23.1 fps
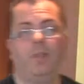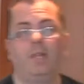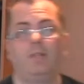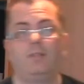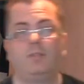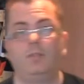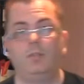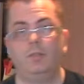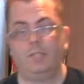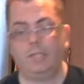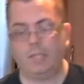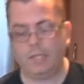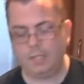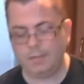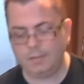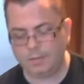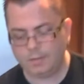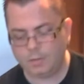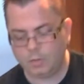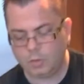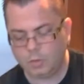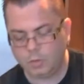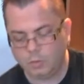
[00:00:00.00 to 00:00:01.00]
that's to
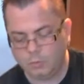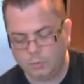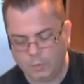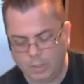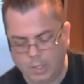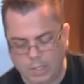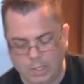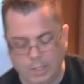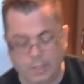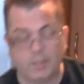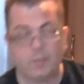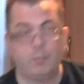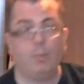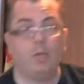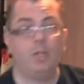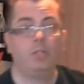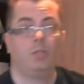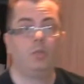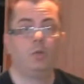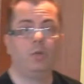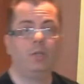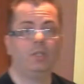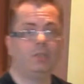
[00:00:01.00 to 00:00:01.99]
taste, so add as
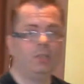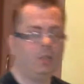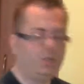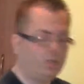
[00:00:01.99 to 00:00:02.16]
much or as